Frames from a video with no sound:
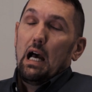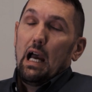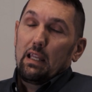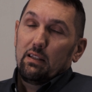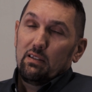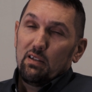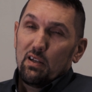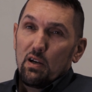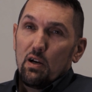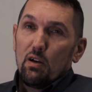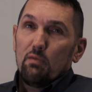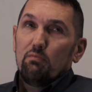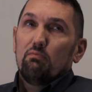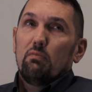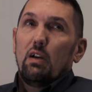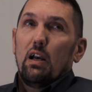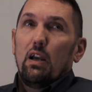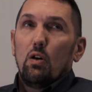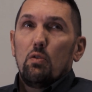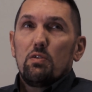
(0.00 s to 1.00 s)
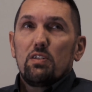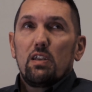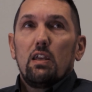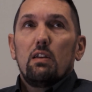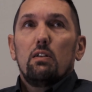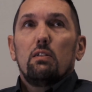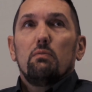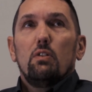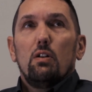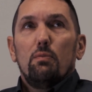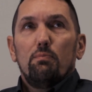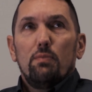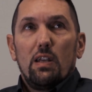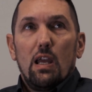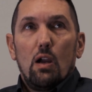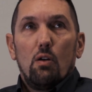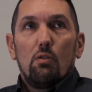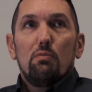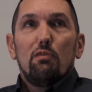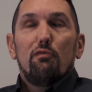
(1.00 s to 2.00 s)
I get up. I always get up an
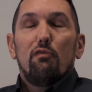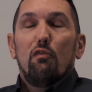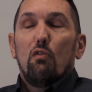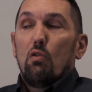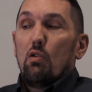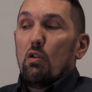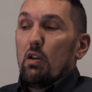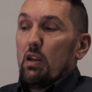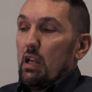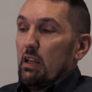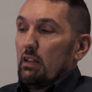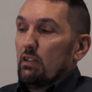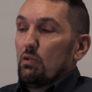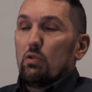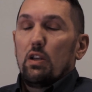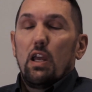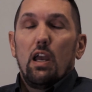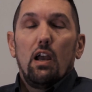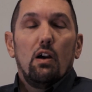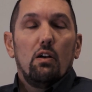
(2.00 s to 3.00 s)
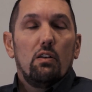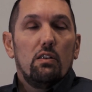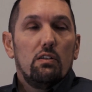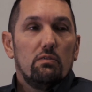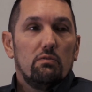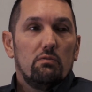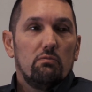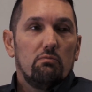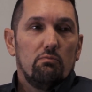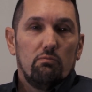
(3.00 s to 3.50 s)
hour before, and I go down and